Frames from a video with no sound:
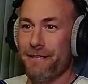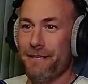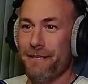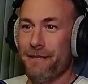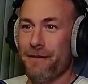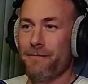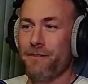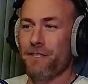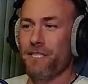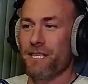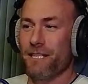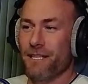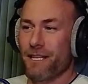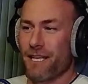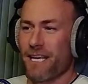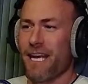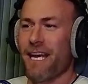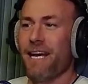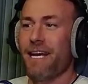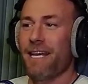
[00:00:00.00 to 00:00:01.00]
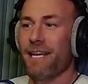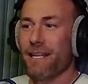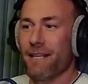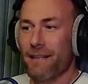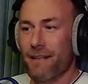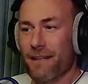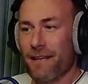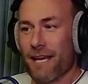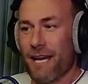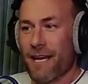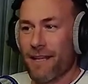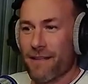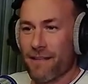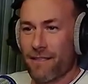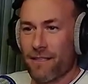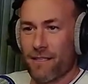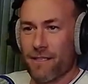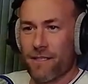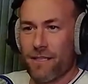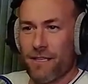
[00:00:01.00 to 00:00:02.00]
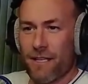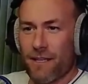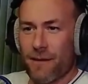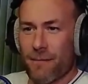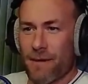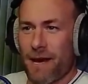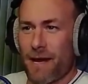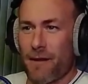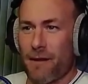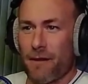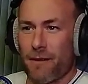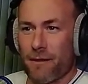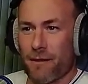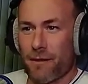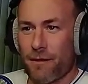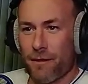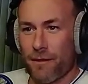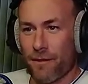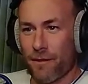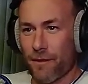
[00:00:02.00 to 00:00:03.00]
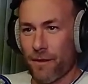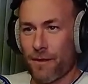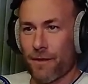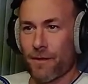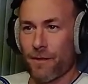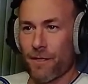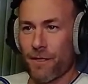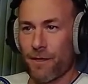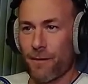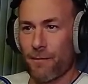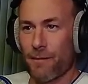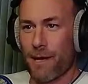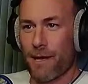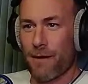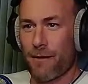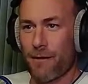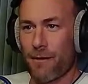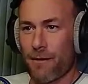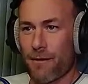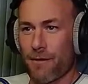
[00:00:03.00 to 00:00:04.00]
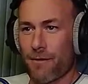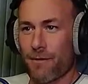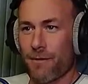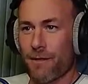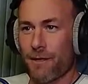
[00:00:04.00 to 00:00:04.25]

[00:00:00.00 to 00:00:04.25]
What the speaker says: Have you seen the guy that did the marathon, like the London Marathon?